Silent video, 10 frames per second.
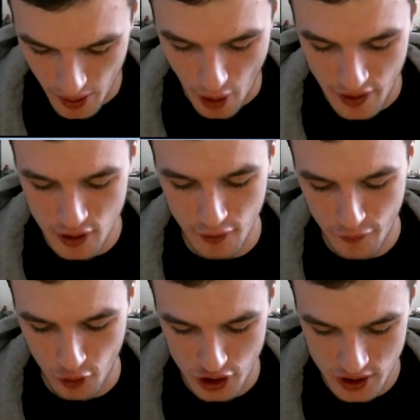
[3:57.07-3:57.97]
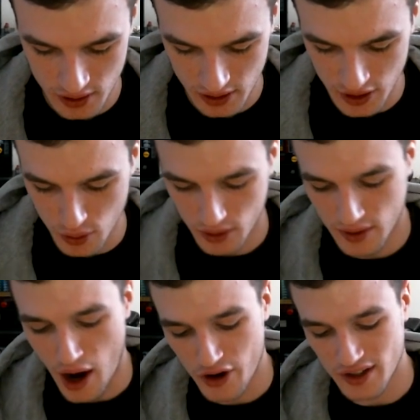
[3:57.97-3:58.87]
Our hero fortunately could
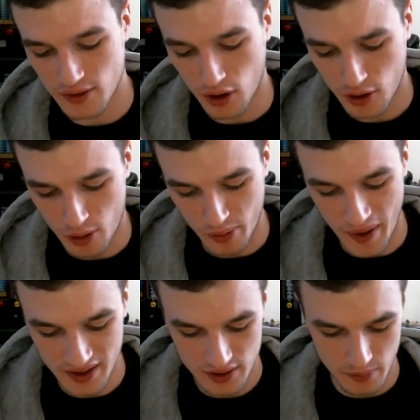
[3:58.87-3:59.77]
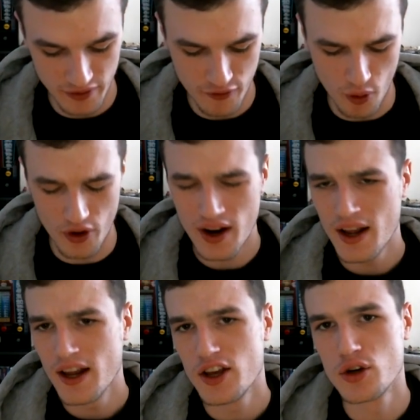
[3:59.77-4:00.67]
target Gobblemeister before
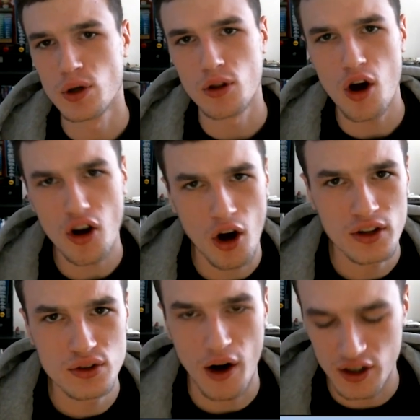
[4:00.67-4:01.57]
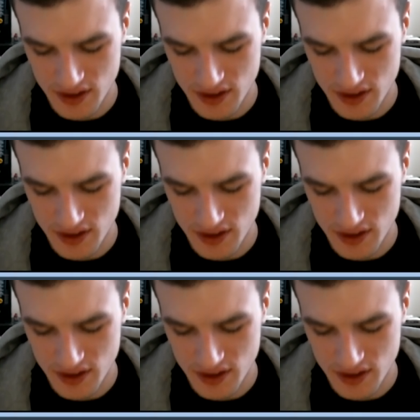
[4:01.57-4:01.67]
he could lock onto our